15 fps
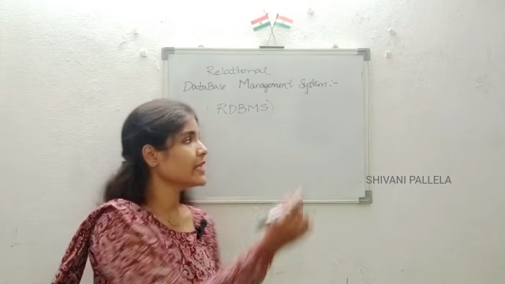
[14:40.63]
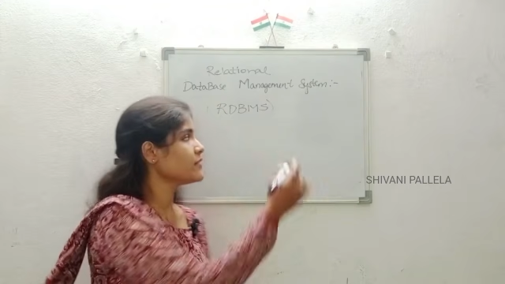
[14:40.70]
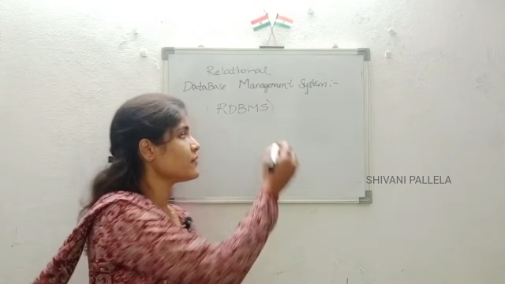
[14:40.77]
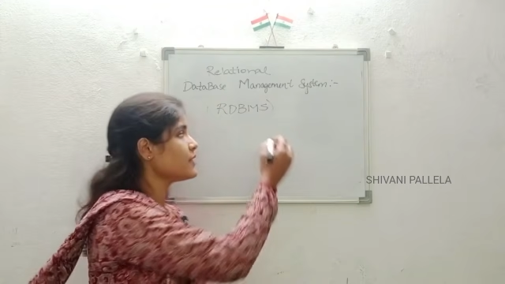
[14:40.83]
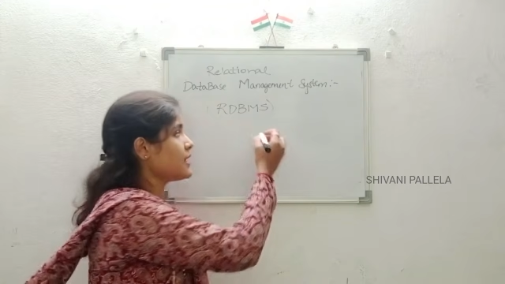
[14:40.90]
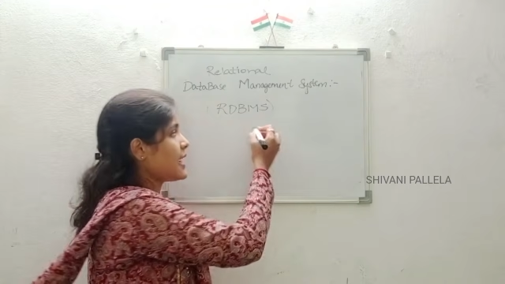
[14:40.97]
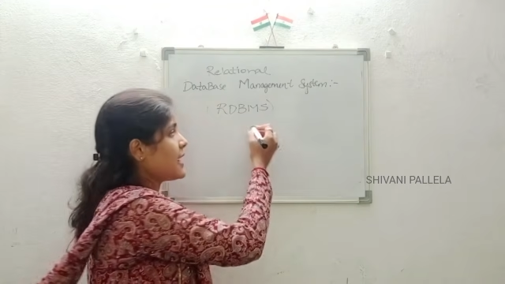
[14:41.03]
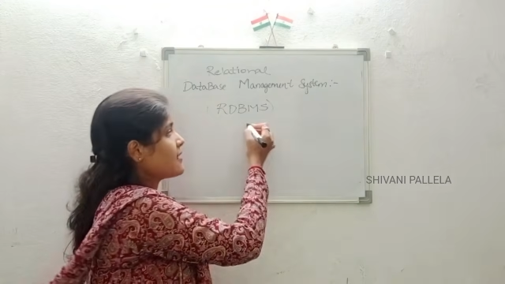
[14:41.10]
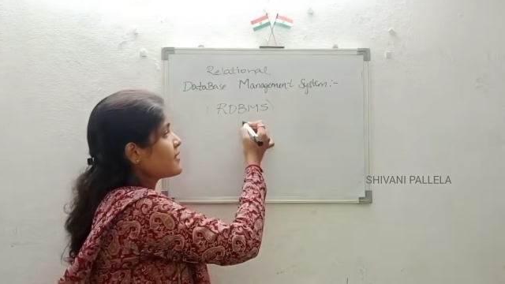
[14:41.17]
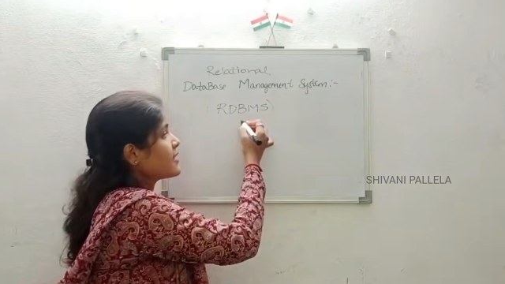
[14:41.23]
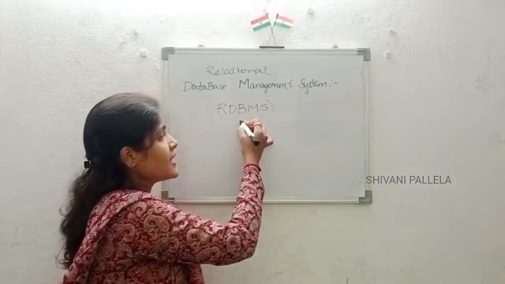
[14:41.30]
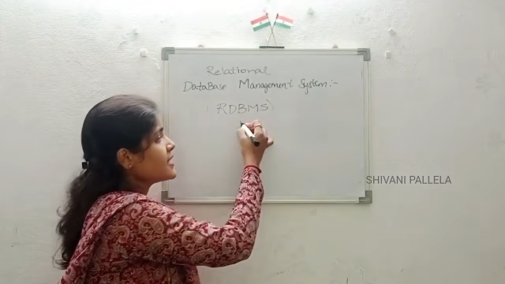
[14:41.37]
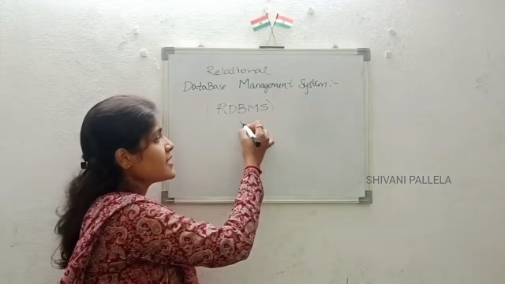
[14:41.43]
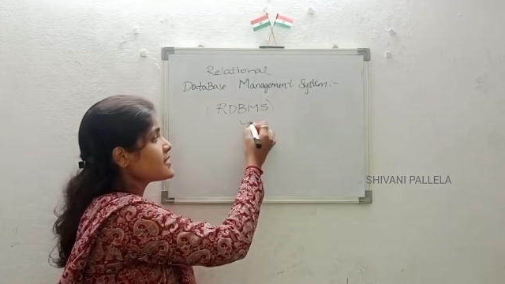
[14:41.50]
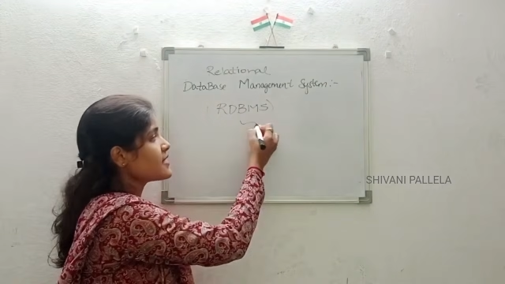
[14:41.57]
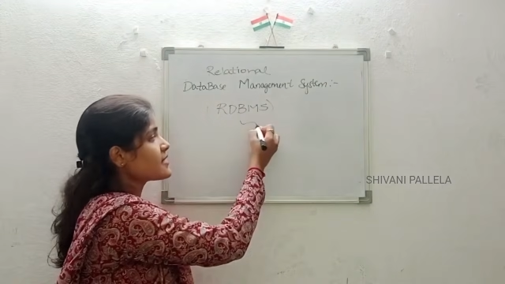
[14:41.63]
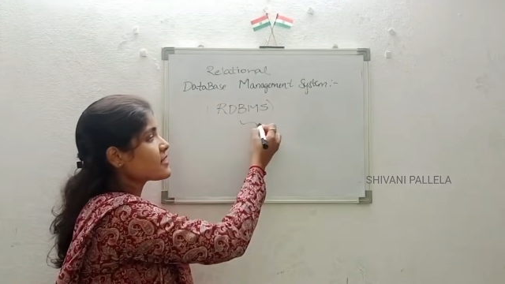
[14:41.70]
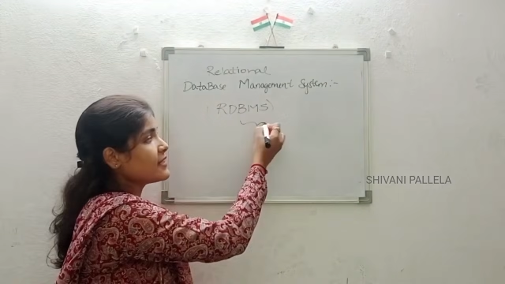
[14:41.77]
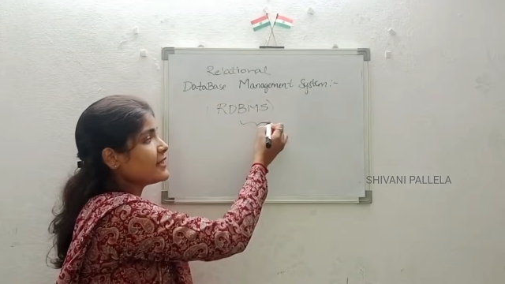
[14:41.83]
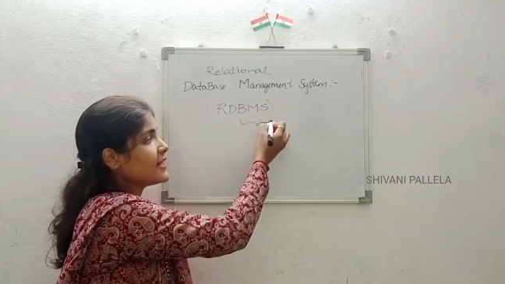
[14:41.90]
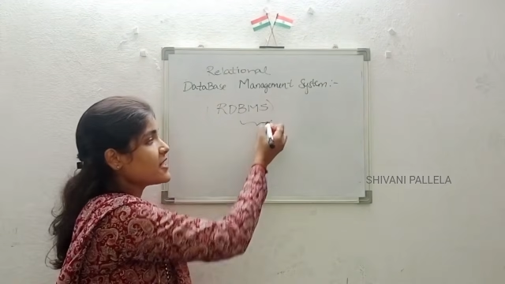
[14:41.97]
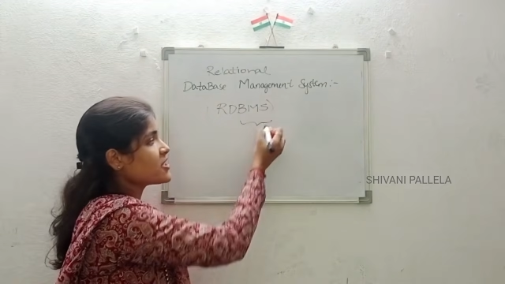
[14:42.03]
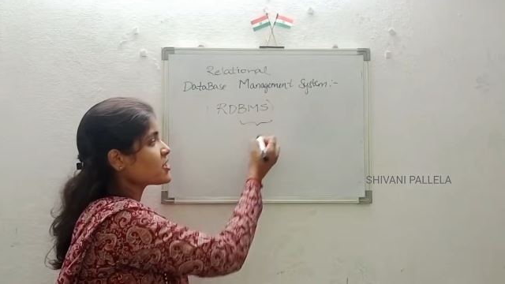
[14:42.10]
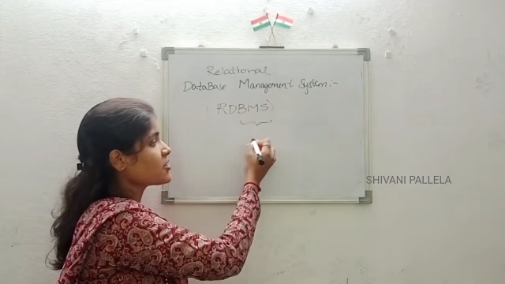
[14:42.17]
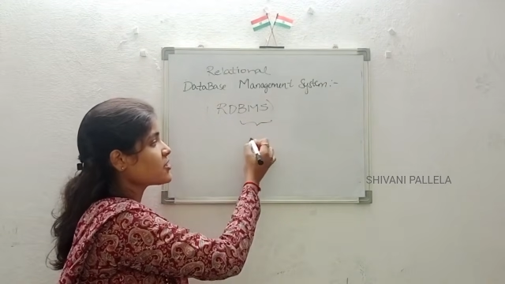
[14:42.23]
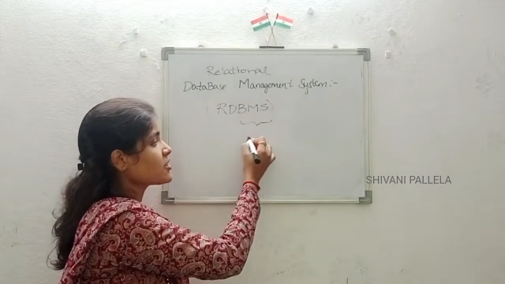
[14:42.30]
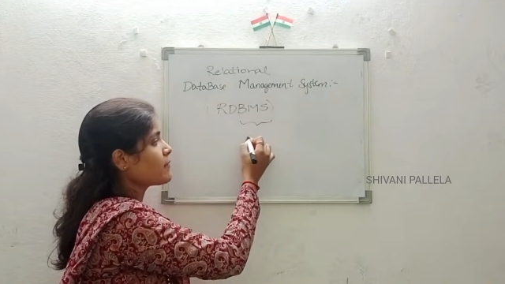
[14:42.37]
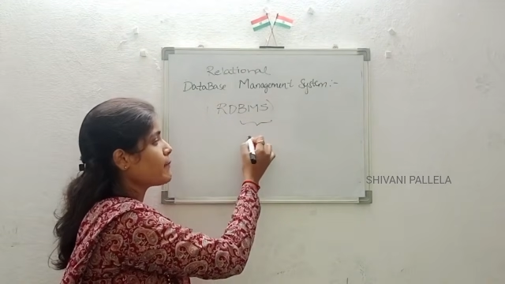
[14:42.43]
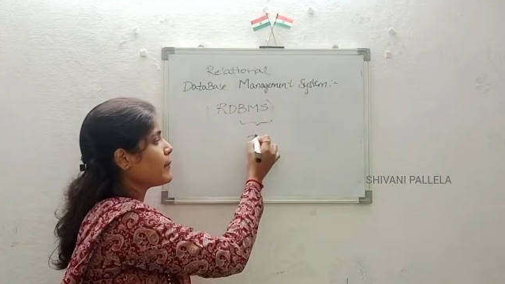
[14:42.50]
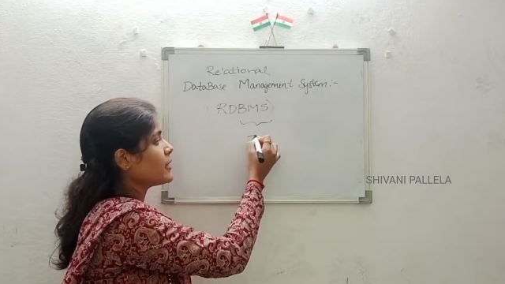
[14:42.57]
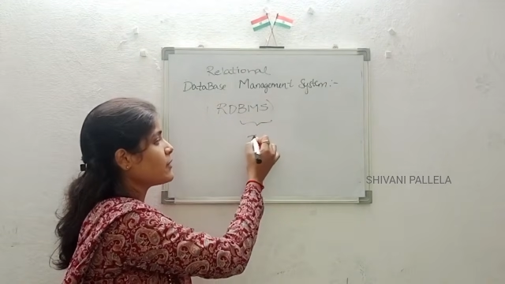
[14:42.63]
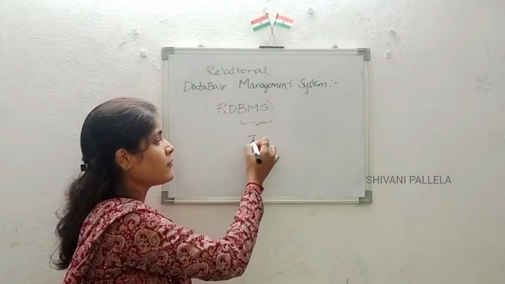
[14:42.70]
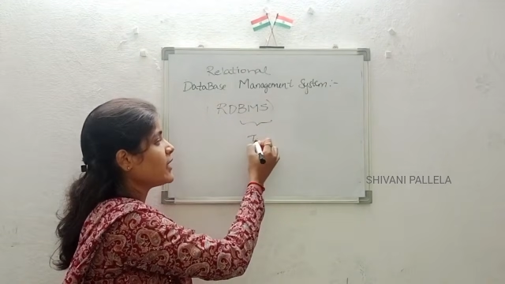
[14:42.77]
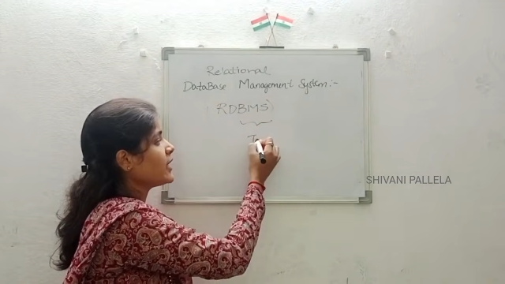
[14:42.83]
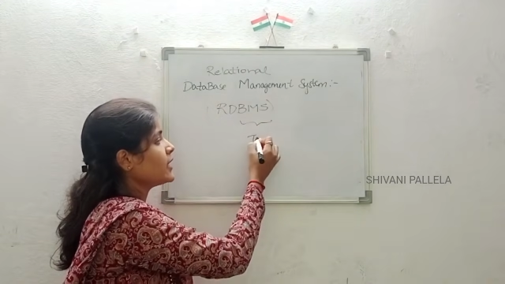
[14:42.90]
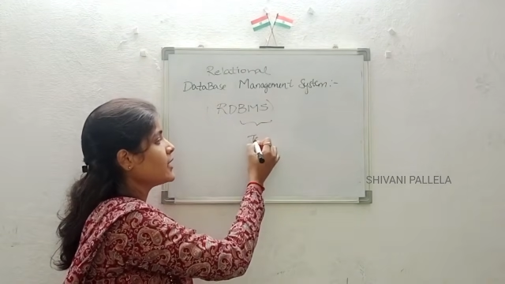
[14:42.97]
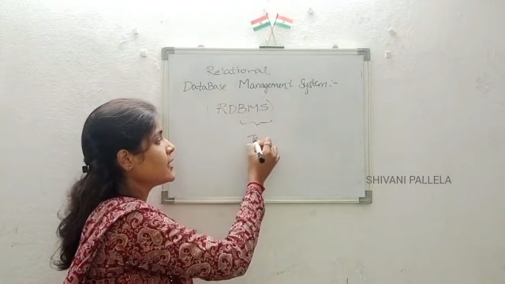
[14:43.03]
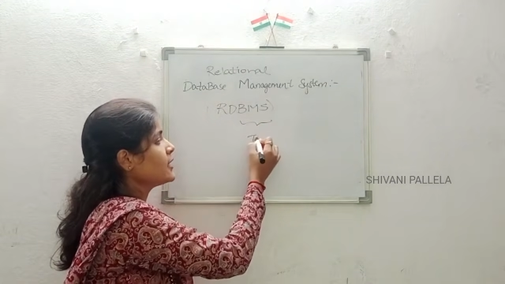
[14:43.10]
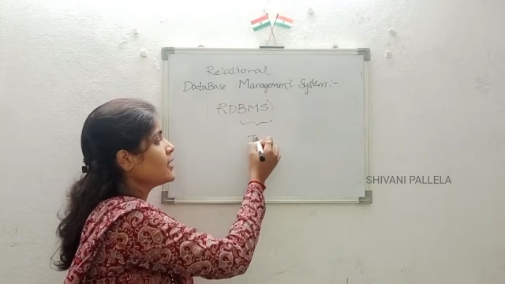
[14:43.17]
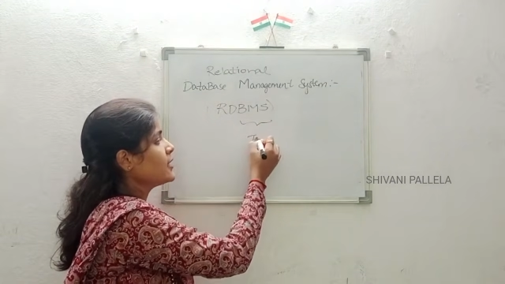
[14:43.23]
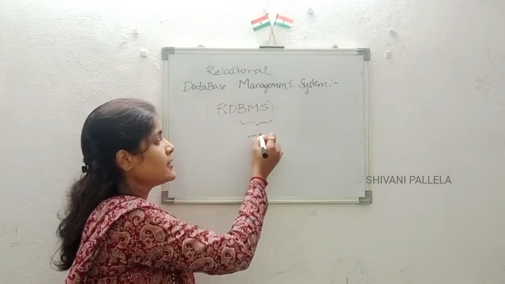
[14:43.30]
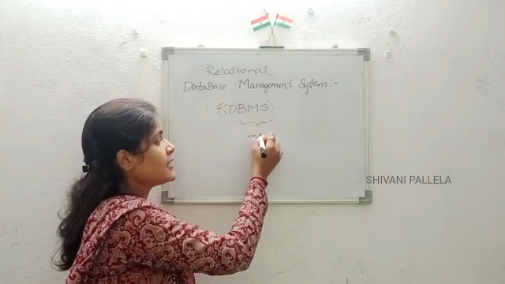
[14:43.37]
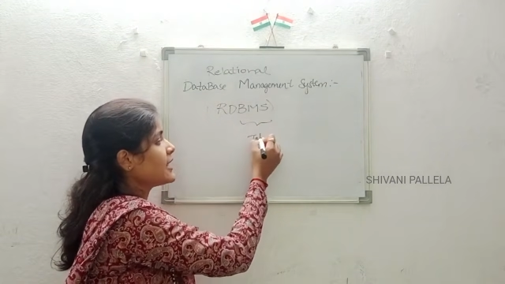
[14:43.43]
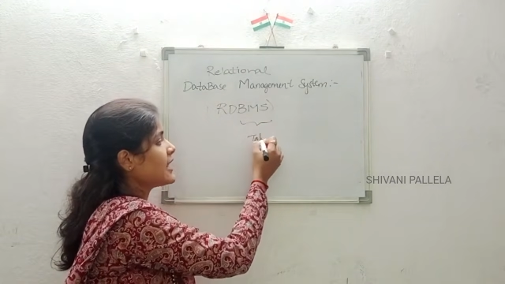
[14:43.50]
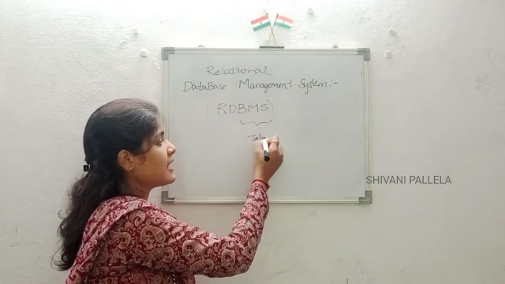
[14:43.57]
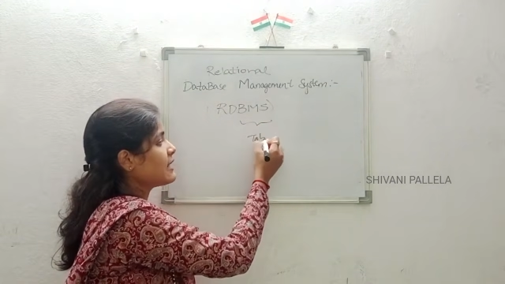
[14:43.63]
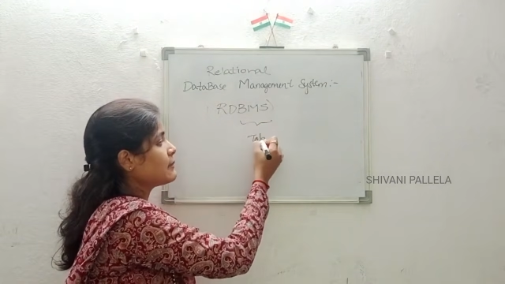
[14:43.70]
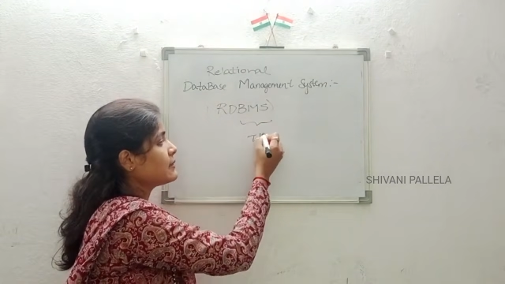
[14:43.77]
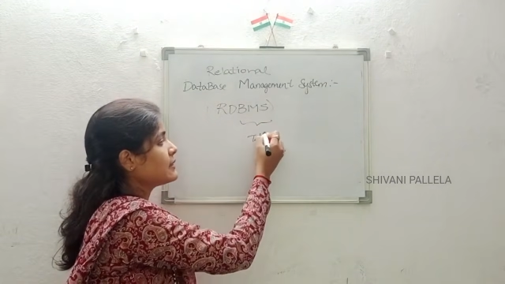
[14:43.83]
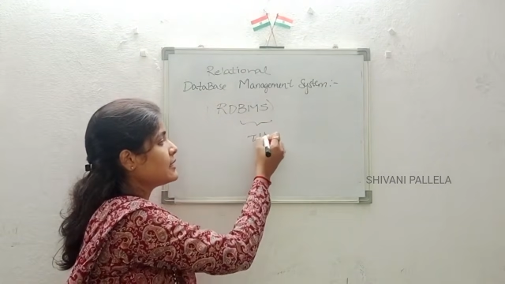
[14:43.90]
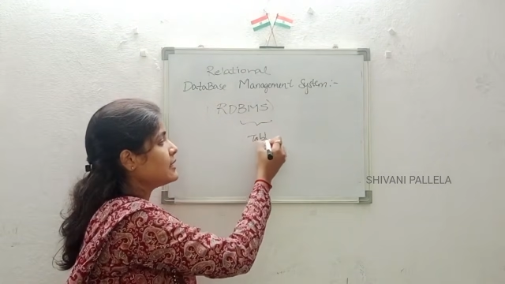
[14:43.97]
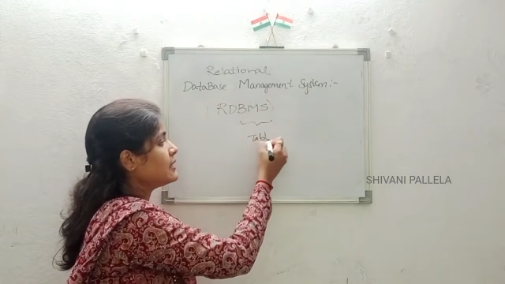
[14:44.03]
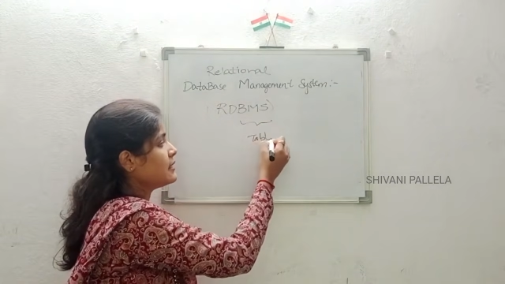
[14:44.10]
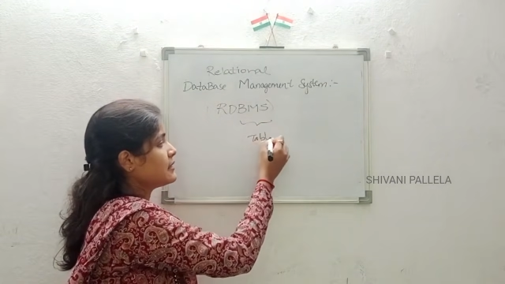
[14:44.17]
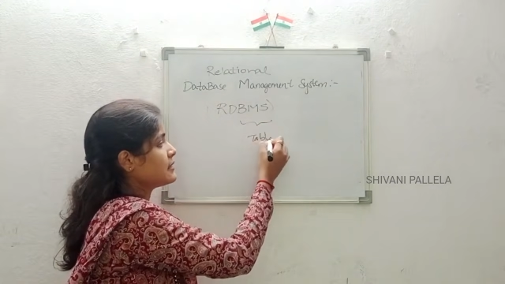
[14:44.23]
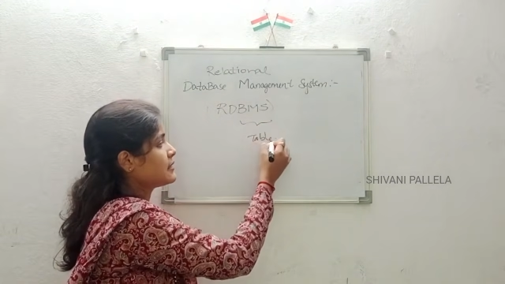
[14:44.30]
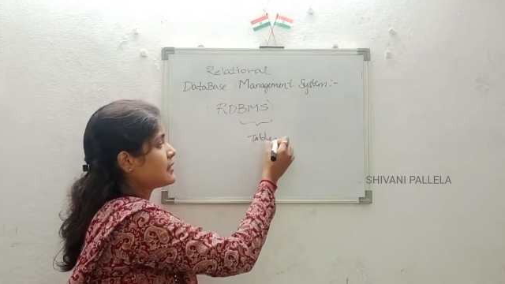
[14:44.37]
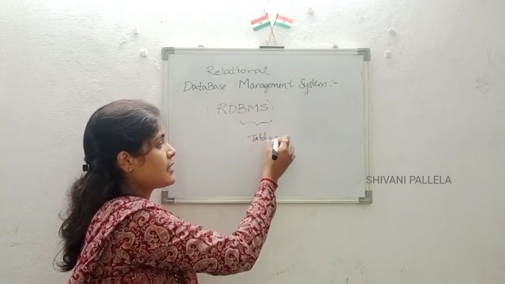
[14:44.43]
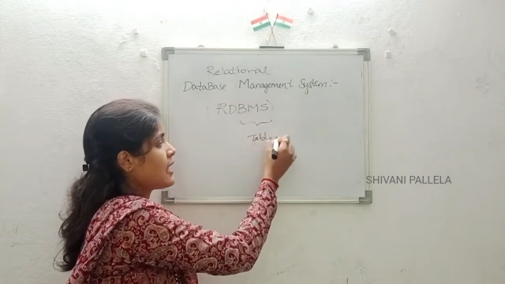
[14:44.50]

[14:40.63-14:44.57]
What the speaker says: it will arrange the relationship between tables.